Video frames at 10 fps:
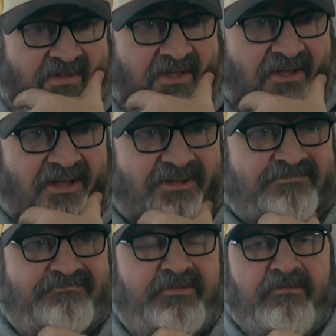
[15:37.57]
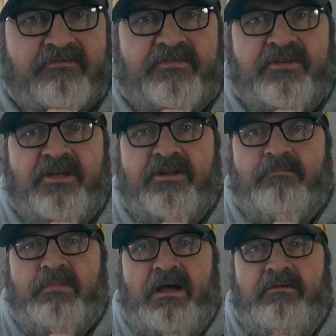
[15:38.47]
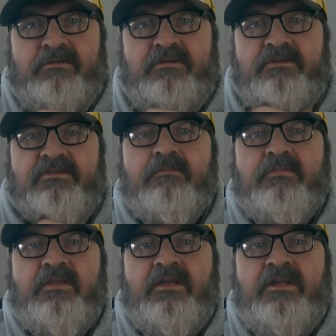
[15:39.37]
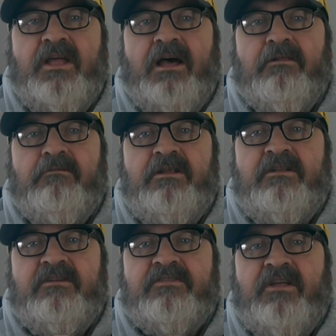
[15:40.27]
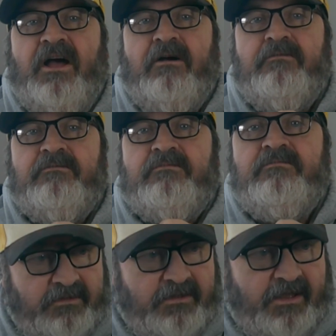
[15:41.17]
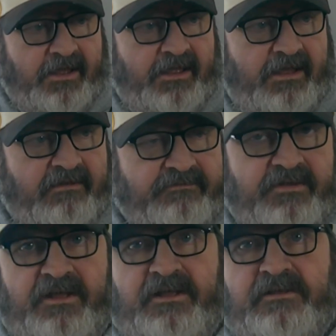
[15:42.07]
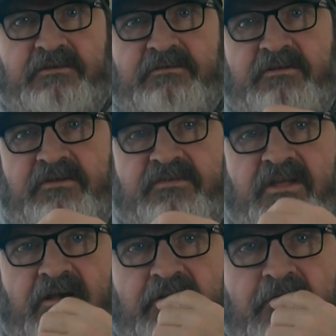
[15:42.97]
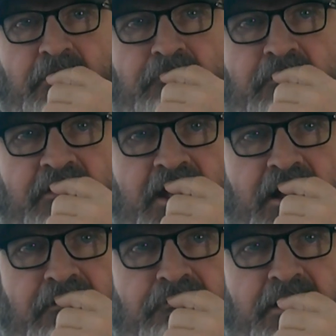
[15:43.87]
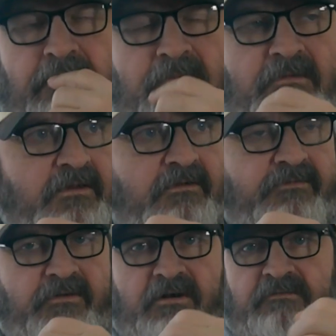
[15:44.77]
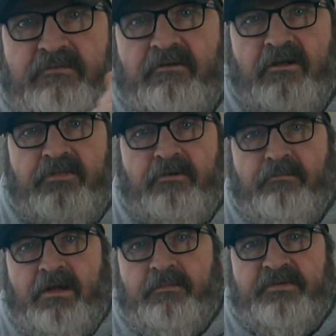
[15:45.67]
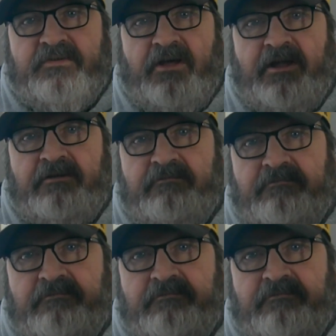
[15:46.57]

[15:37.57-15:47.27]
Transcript: Don't forget about the gallery discount. I have a discount code with Gallery. If you're ever on their website